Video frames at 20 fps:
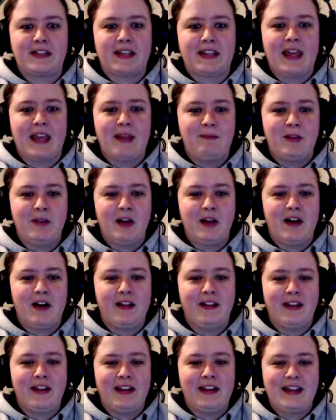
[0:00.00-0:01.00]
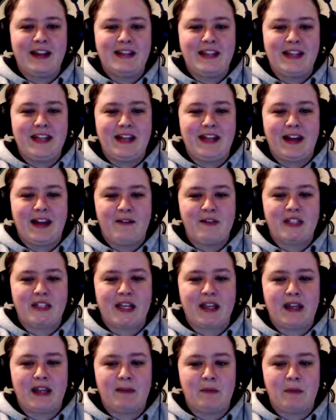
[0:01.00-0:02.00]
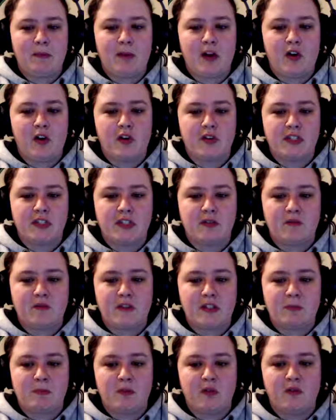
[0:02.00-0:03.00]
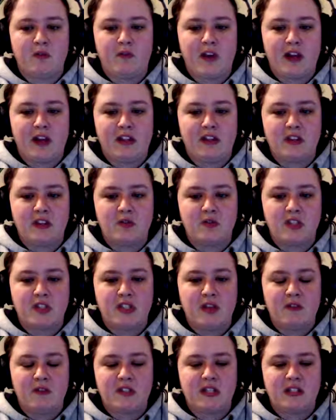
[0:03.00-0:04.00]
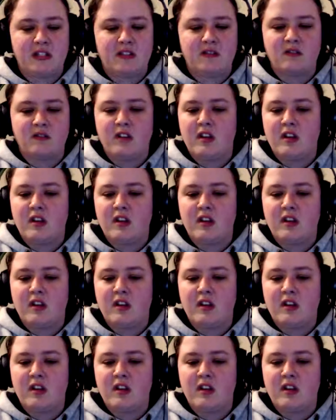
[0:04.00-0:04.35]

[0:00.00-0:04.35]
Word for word: game. Your online ID and avatar name may be also visible via the old services.